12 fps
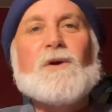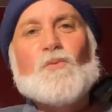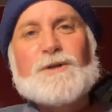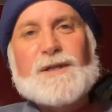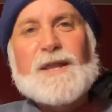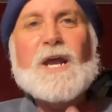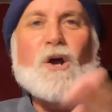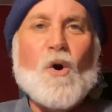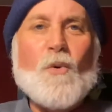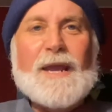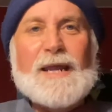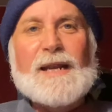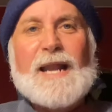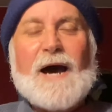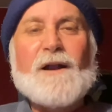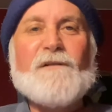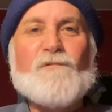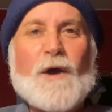which they go in and
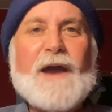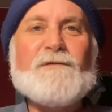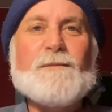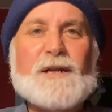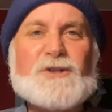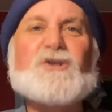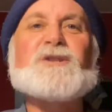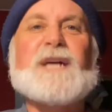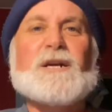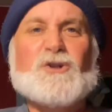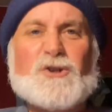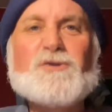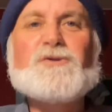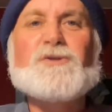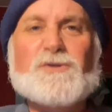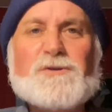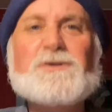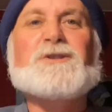out of, where everybody's just like doon,
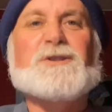doon,